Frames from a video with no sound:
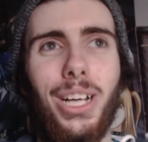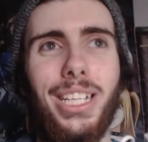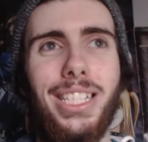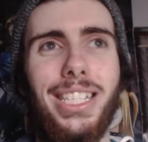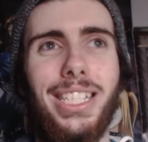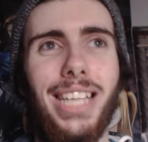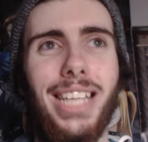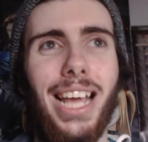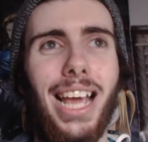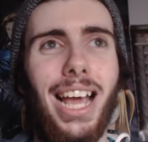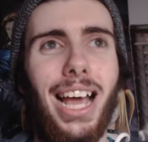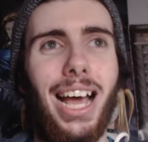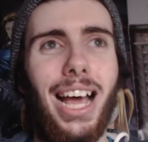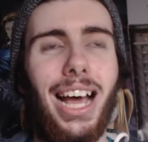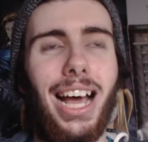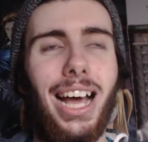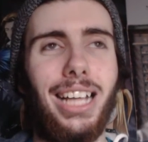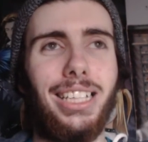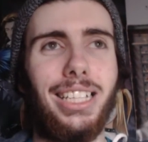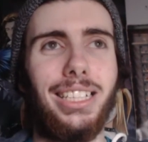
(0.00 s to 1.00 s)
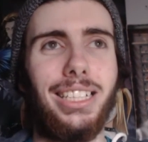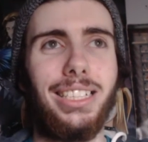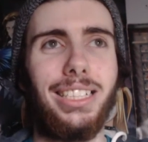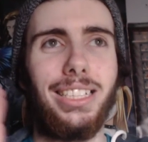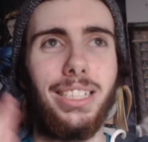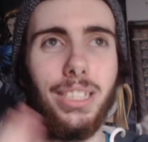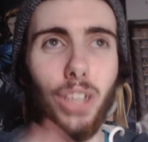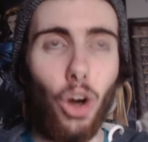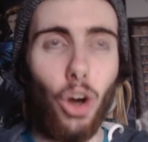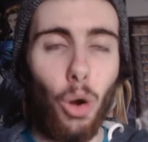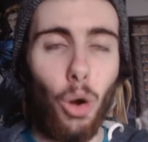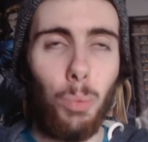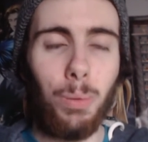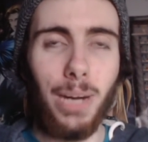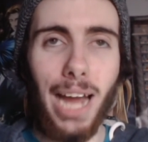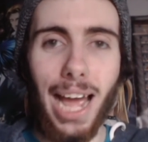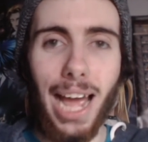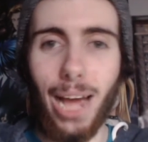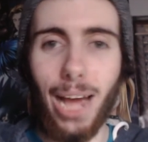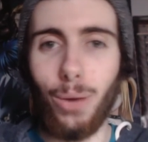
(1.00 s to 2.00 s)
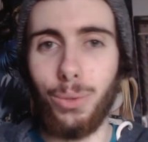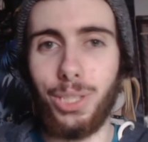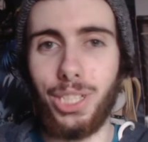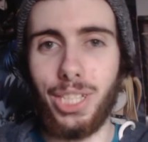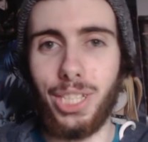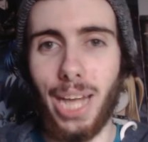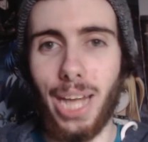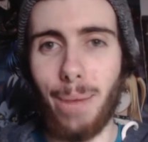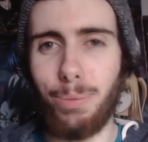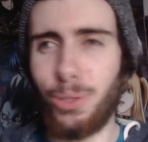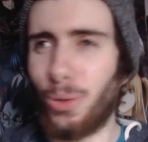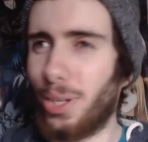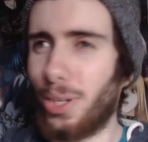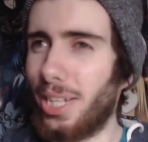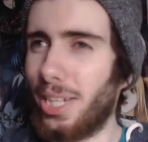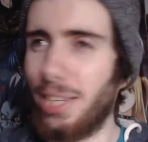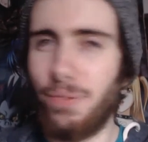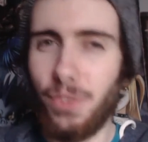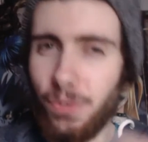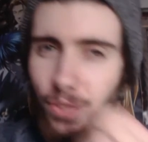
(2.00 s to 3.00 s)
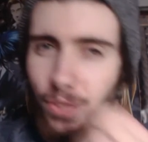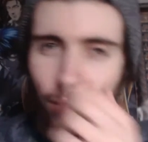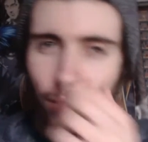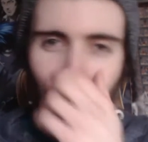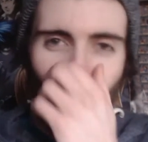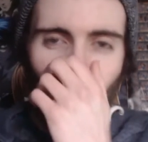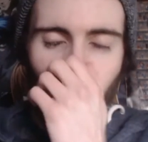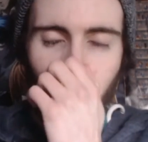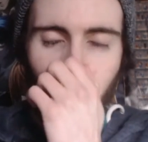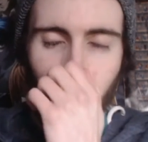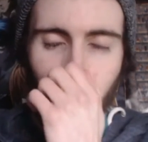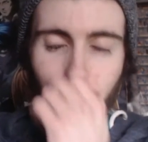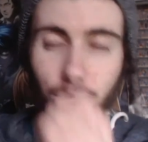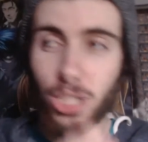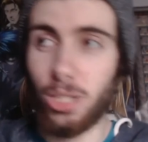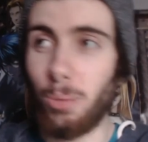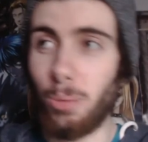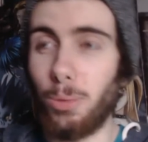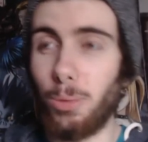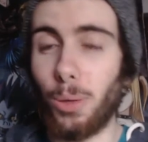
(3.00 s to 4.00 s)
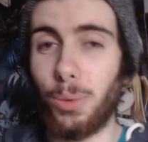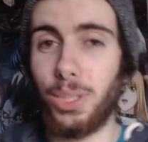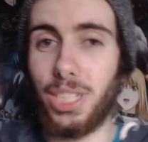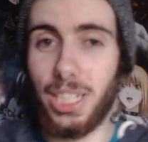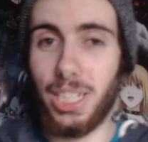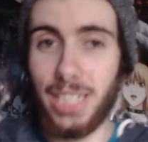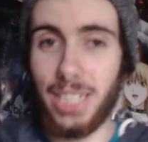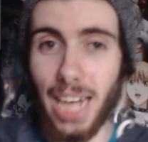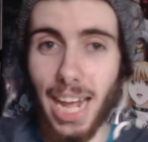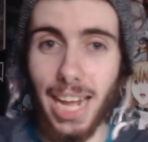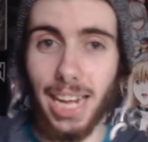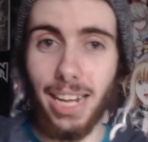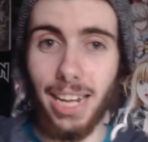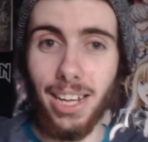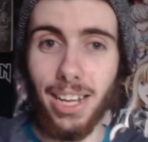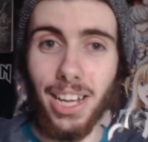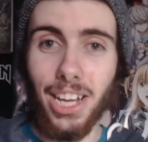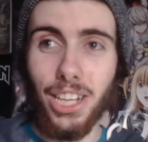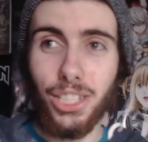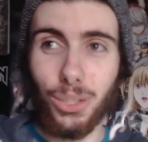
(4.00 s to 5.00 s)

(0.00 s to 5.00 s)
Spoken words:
was the Open House episode, I think 54, but it was just uploaded today.